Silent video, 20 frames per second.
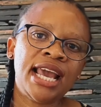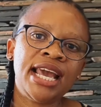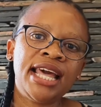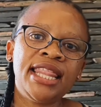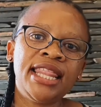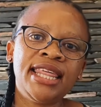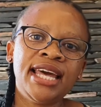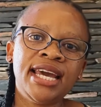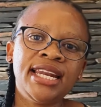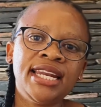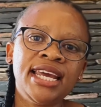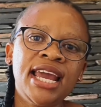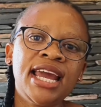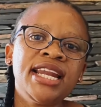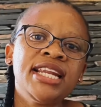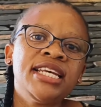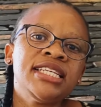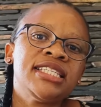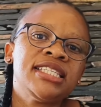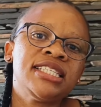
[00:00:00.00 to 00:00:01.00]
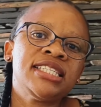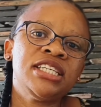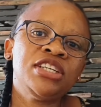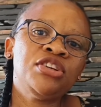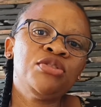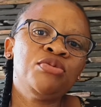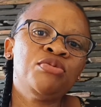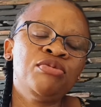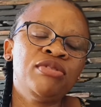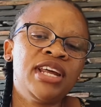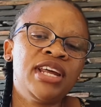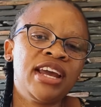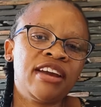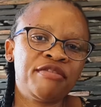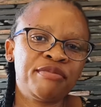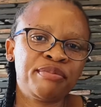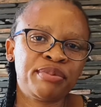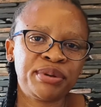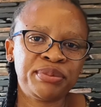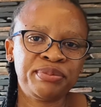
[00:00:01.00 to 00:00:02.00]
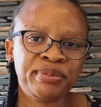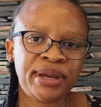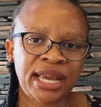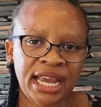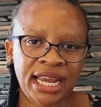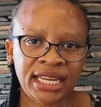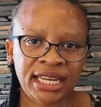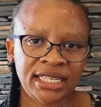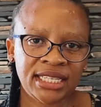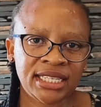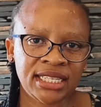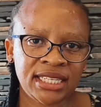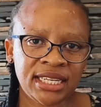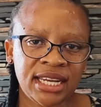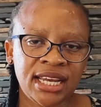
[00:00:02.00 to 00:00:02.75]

that NEC would have prepared.